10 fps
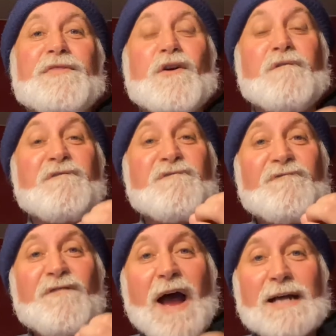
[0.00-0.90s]
they're
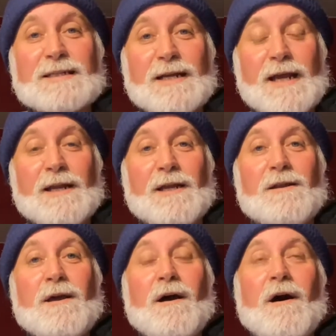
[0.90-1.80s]
fascinating.
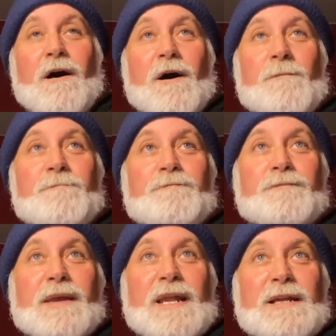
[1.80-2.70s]
Um,
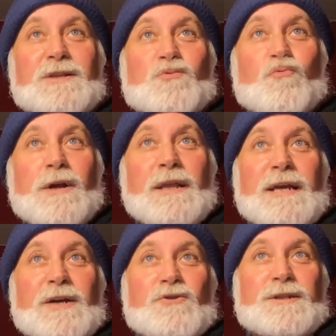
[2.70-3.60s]
and it is really
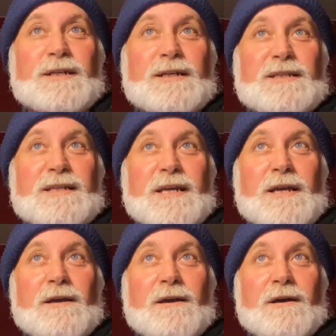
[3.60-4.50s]
interesting to
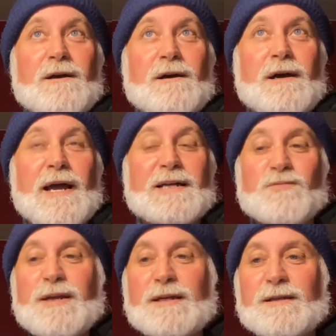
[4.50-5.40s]
see as
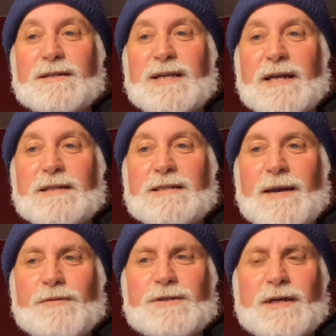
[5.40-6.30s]
we get to the second
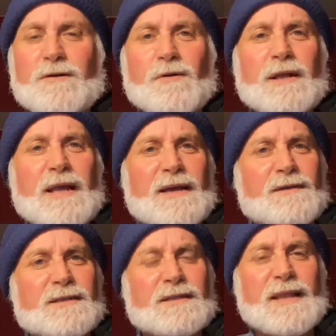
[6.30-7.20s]
set, particularly like
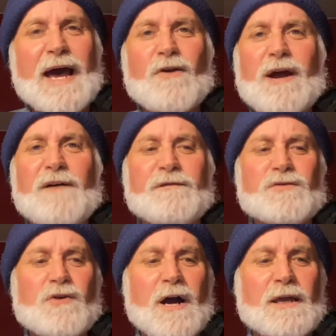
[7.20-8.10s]
this latter half of
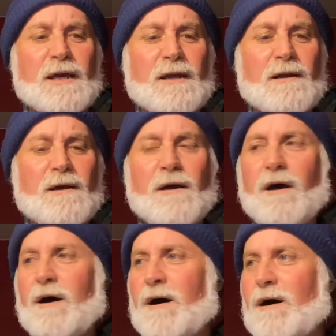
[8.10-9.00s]
Truckin.
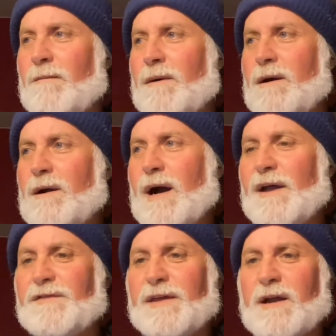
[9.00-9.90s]
Um,
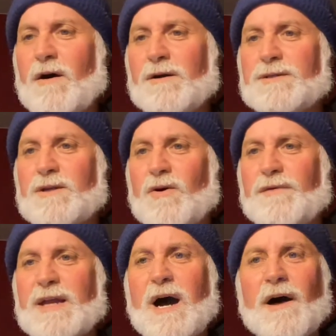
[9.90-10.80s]
I think also
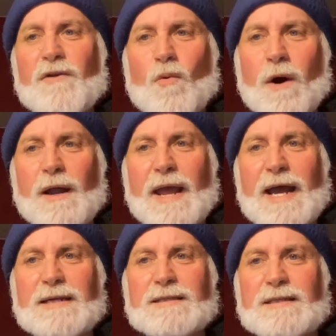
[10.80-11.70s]
the other one
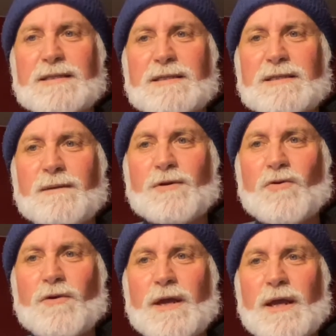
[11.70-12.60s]
has this to some
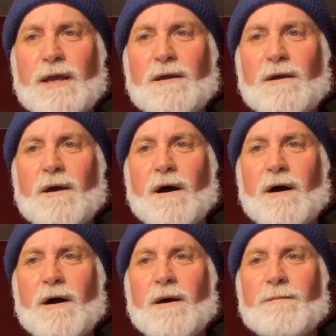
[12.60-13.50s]
degree.
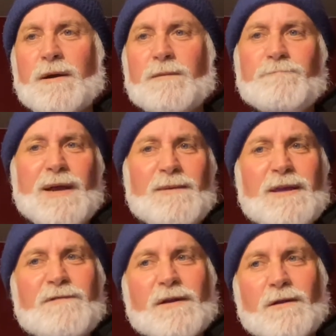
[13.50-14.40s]
Um, maybe
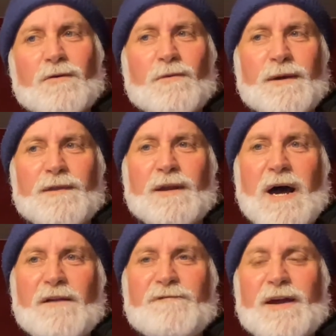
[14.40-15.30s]
even a little bit of the
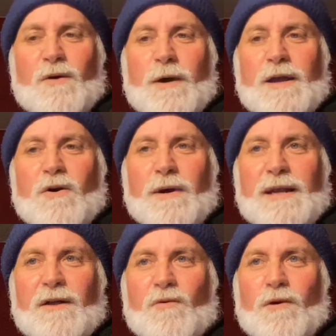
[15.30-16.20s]
not fade away going
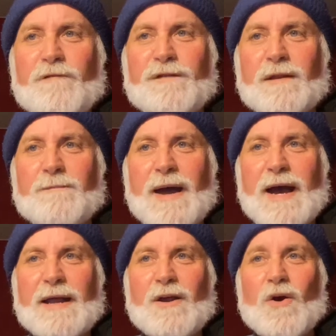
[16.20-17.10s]
down the road feeling
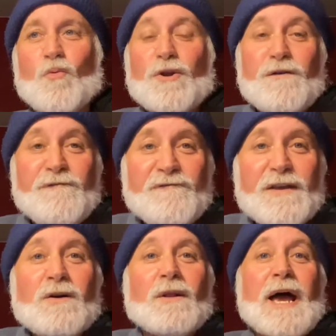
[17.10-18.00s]
bad, where you
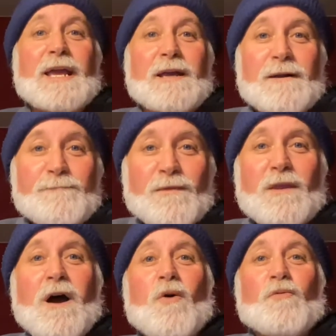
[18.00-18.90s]
feel like
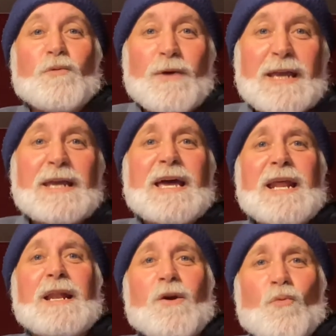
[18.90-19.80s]
no, we can get
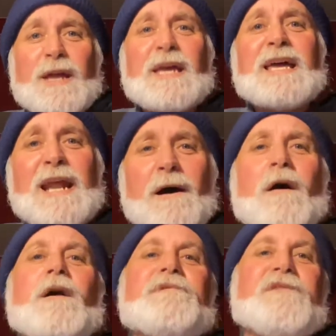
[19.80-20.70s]
it. We can get it.
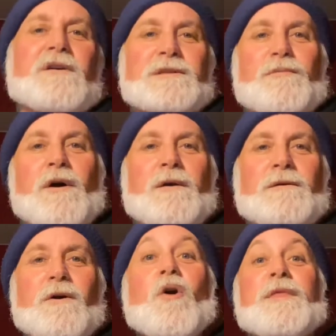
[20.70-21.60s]
Oh, it falls apart.
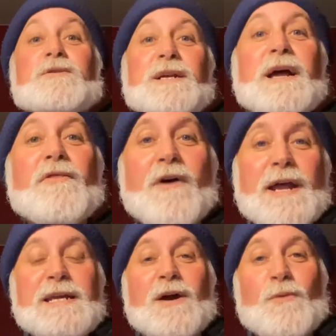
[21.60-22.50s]
Oh, there's another
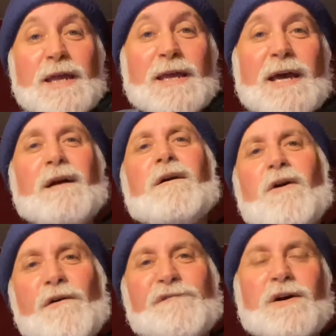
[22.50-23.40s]
idea. We can get it.
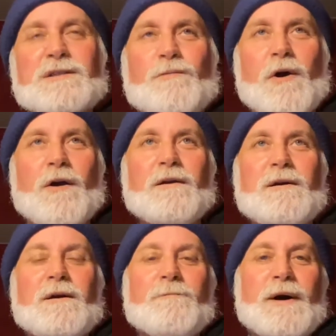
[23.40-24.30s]
Oh, it falls apart.
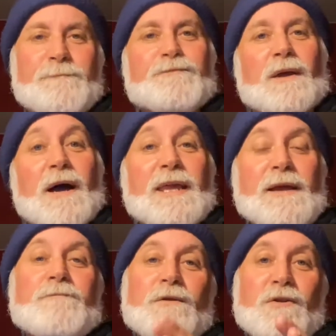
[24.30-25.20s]
But
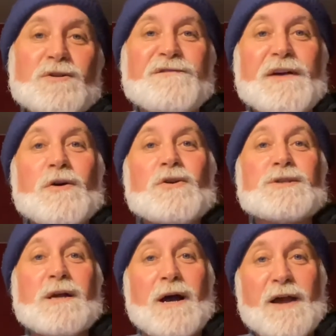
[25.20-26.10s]
again, those
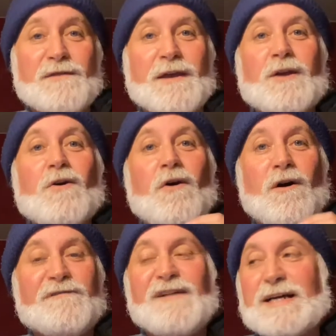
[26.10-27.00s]
failures, I think,
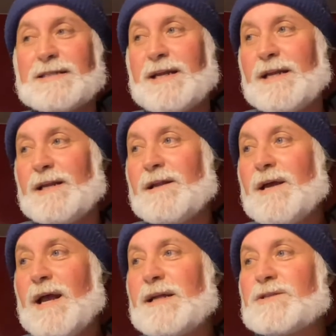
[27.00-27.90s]
are fascinating.
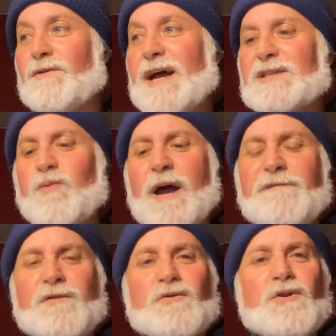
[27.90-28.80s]
And so that's why
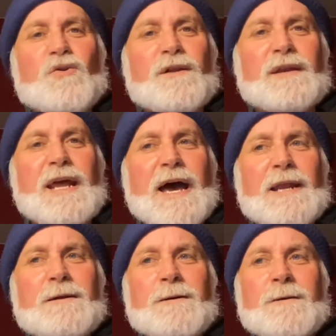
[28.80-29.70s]
if you're new to the dead,